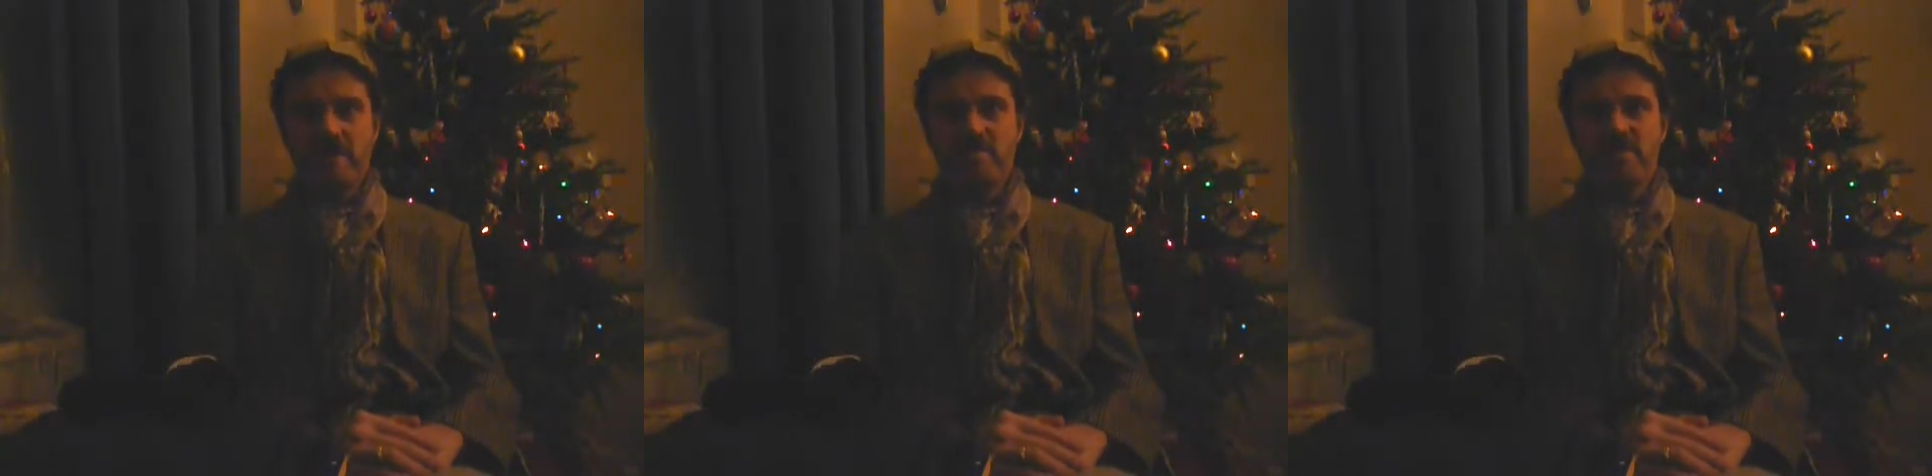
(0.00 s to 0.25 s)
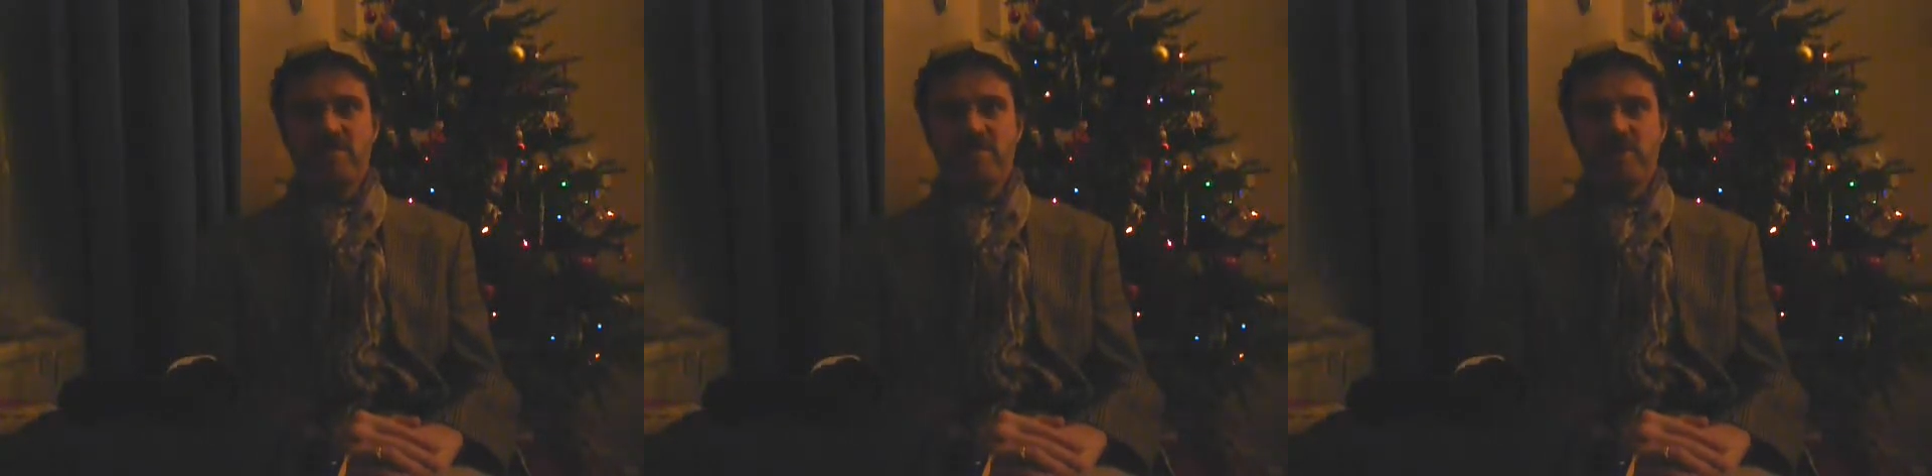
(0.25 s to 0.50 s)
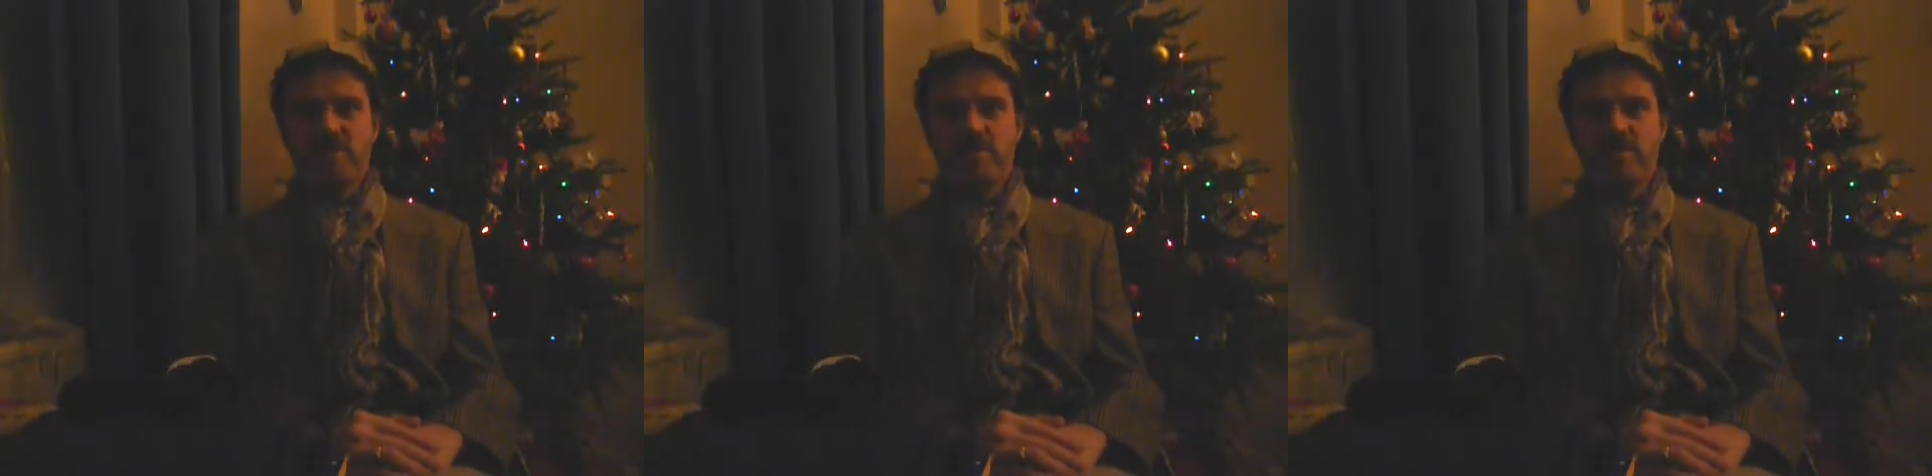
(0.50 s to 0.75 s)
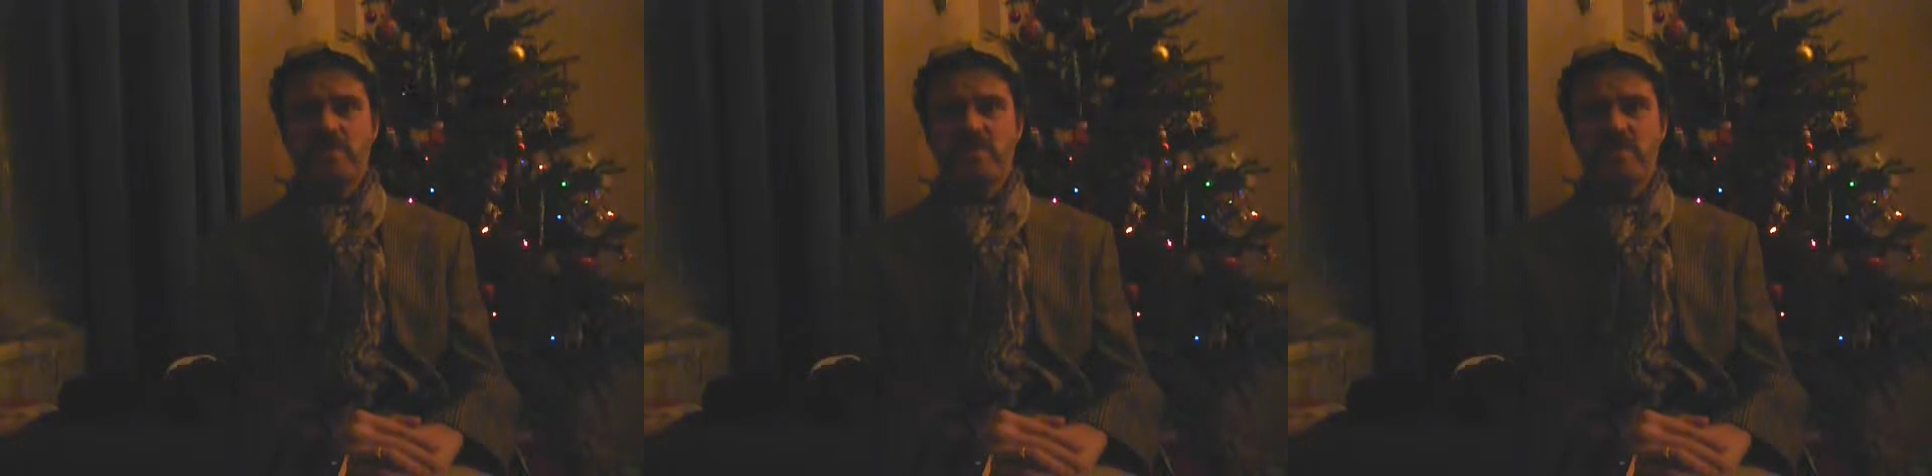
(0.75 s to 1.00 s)
It's a
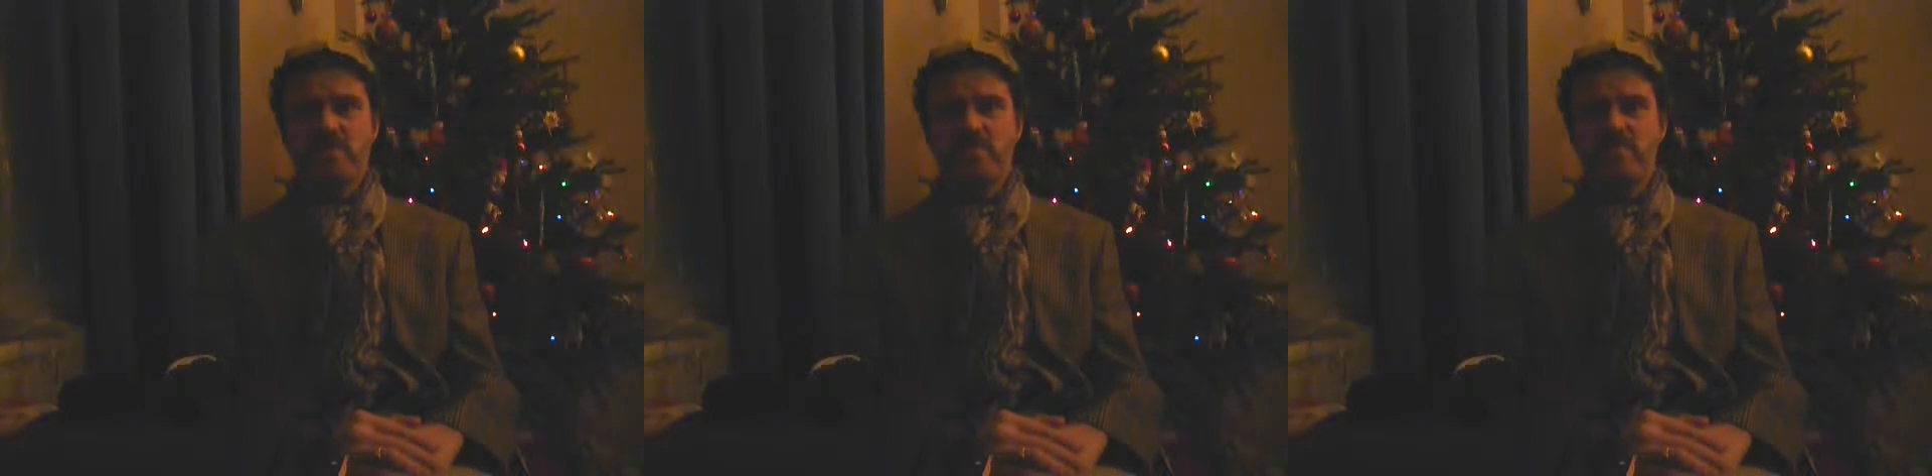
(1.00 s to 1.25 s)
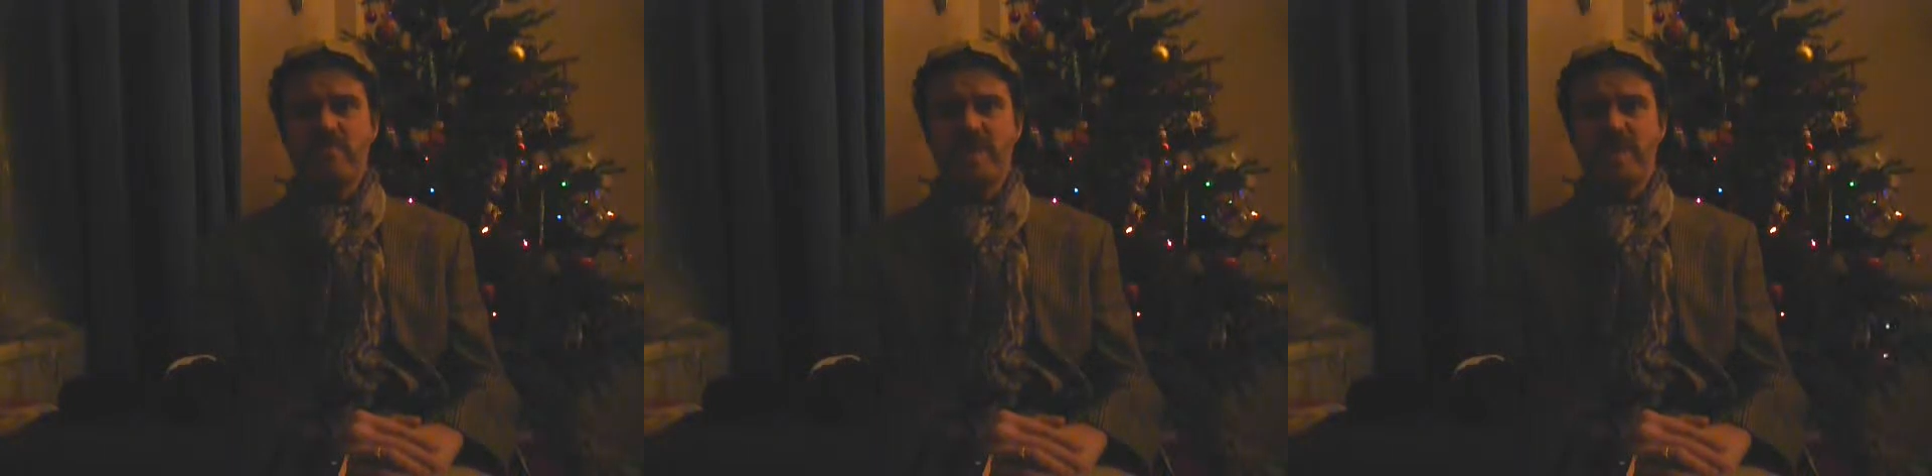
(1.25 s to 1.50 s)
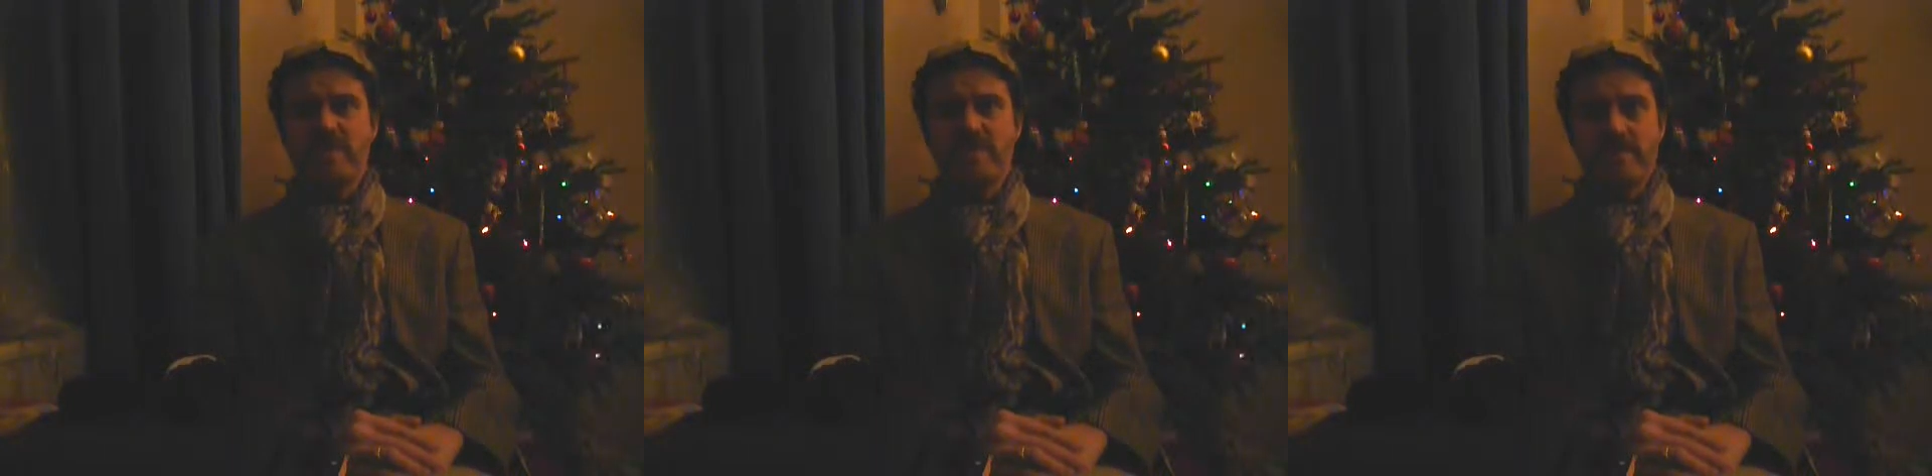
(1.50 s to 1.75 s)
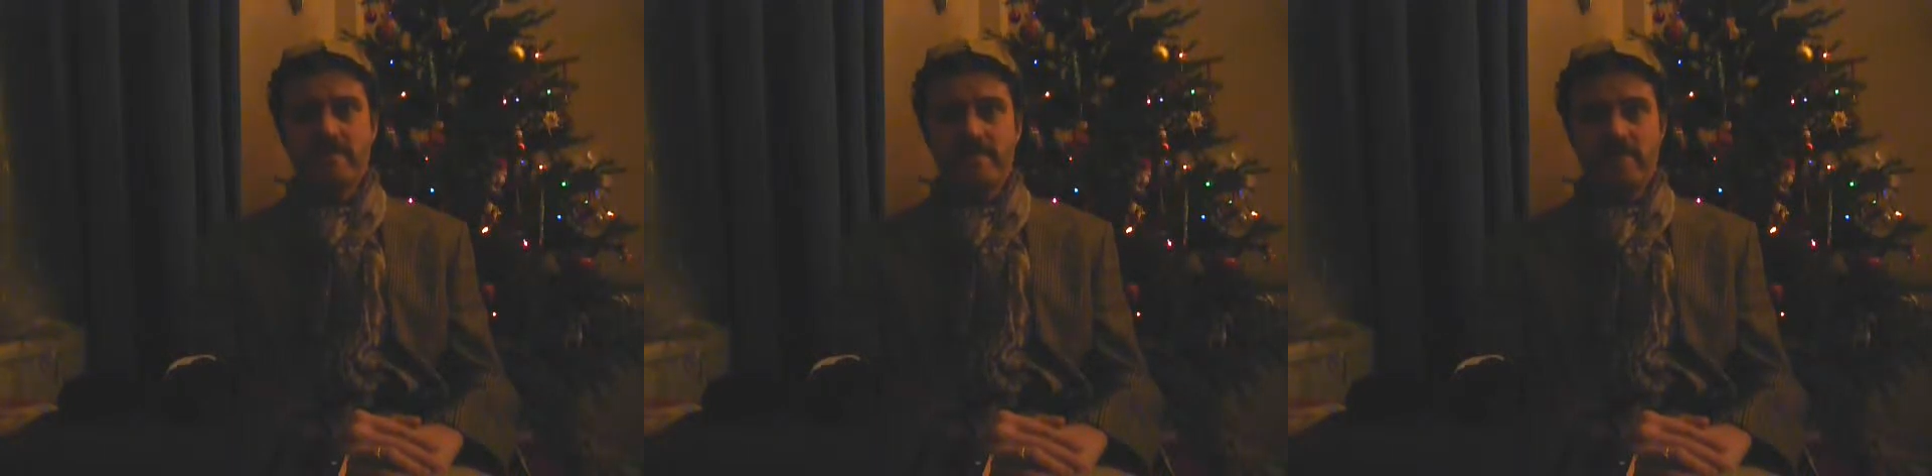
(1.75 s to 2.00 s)
recession, you need a drink.